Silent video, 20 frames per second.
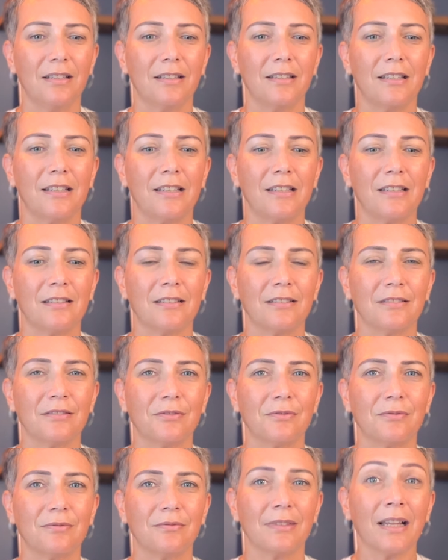
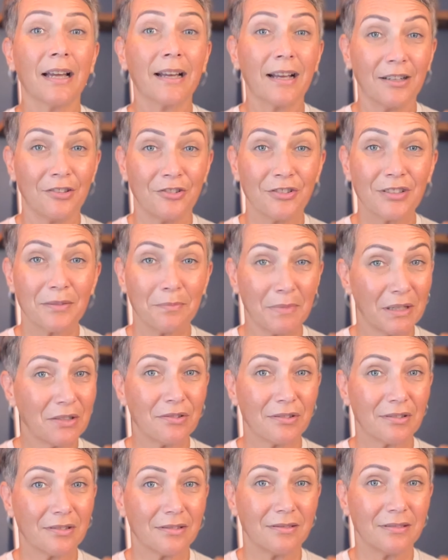And like I just
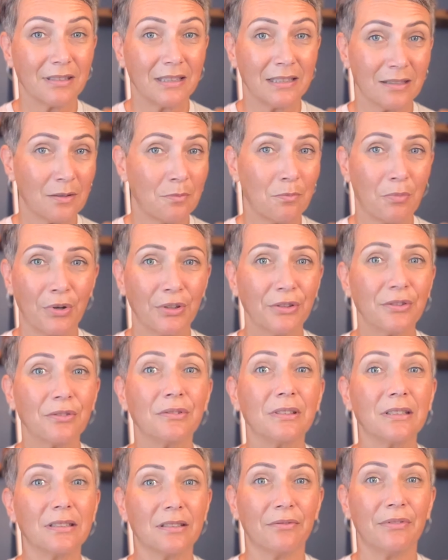mentioned at some point on
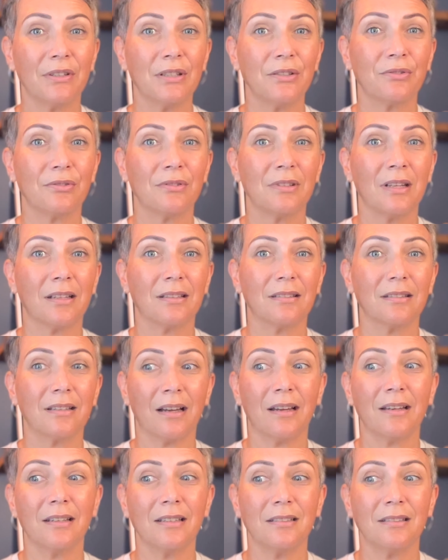this video, that
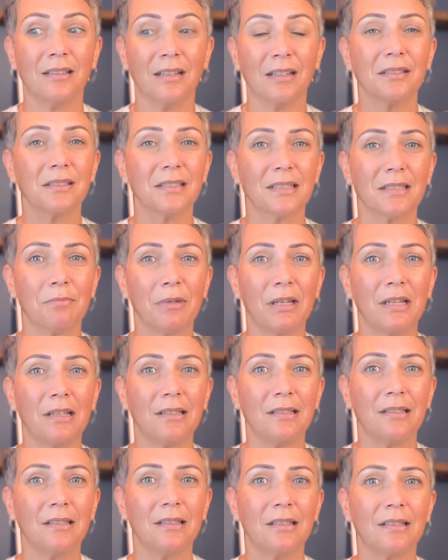I done some
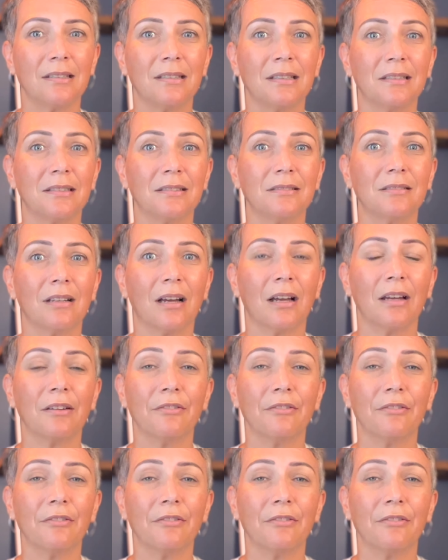healing, and then I